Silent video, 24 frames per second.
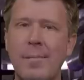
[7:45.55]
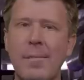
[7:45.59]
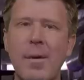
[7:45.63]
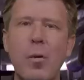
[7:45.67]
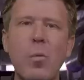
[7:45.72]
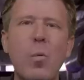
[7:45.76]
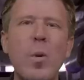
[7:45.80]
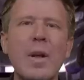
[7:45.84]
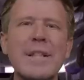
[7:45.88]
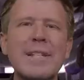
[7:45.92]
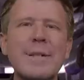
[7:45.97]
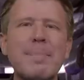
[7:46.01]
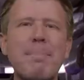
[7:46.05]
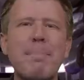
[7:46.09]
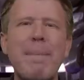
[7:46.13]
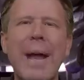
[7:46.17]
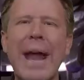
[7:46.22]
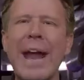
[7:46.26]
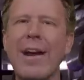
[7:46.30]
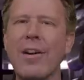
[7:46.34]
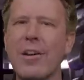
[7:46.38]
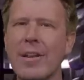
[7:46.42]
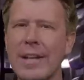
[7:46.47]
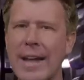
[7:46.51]
But what's
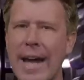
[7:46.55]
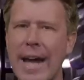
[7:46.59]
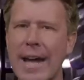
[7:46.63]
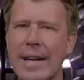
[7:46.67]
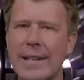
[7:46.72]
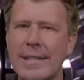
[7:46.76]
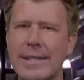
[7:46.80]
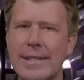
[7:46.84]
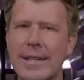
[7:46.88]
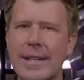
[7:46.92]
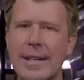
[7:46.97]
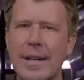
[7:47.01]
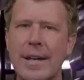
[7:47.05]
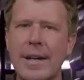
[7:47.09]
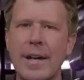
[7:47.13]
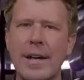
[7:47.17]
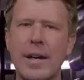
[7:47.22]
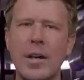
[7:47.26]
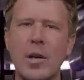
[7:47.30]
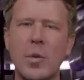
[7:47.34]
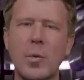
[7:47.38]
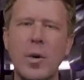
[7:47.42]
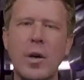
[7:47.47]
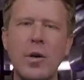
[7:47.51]
parallax?
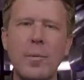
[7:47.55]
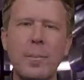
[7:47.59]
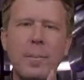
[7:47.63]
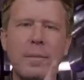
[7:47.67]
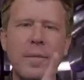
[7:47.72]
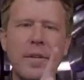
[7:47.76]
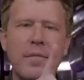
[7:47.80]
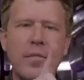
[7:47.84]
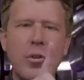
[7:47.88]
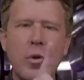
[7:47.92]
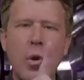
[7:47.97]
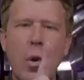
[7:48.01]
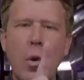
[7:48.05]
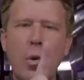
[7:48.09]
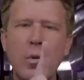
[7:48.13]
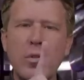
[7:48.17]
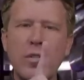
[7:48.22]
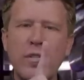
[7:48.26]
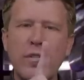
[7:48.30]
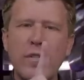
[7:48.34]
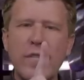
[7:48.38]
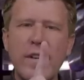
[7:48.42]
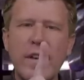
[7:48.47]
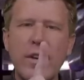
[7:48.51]
Well, if you hold
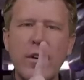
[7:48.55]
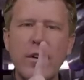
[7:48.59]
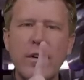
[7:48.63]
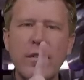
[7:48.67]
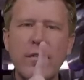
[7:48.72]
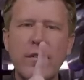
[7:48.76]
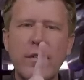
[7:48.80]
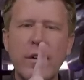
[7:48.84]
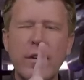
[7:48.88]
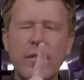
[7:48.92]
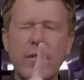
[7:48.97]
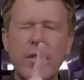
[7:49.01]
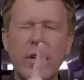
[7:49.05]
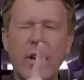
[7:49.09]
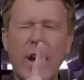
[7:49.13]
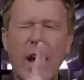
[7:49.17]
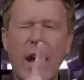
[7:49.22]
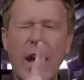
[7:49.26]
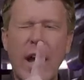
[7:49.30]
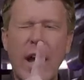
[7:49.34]
your finger in front of your